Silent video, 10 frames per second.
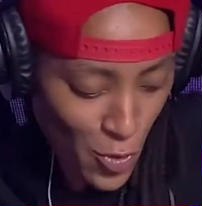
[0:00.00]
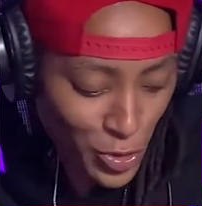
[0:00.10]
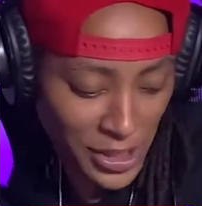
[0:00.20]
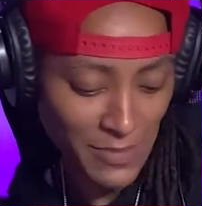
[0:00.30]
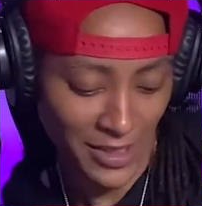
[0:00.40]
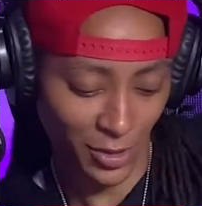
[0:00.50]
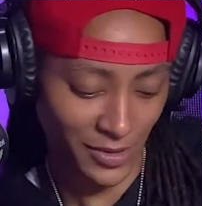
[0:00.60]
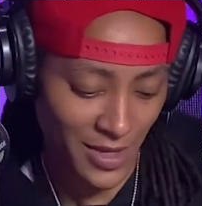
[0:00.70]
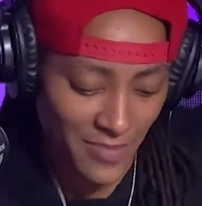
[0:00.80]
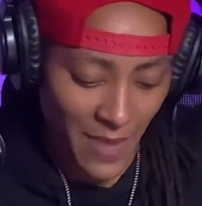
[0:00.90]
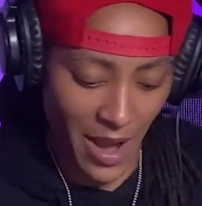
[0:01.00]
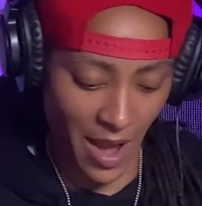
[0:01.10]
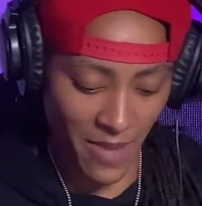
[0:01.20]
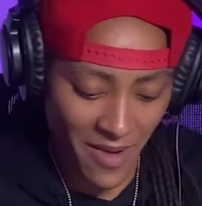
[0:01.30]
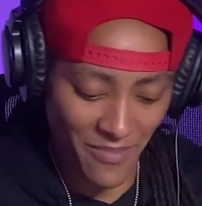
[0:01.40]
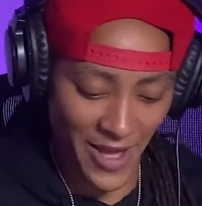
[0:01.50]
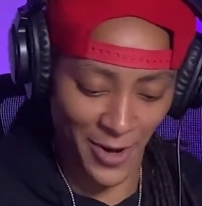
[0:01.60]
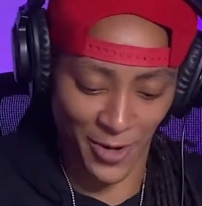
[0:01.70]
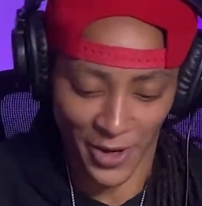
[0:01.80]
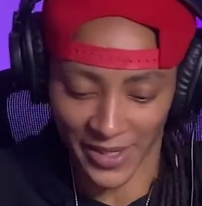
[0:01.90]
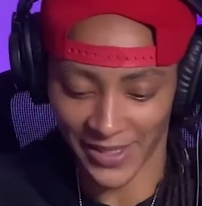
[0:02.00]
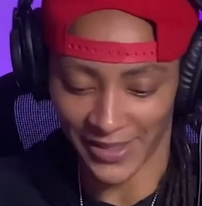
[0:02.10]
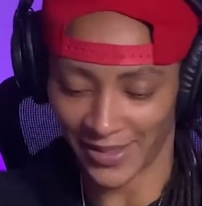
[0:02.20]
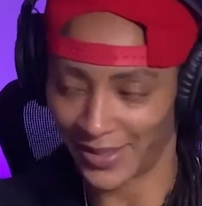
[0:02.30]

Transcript: Oh, you see my two-step? I'm background easy.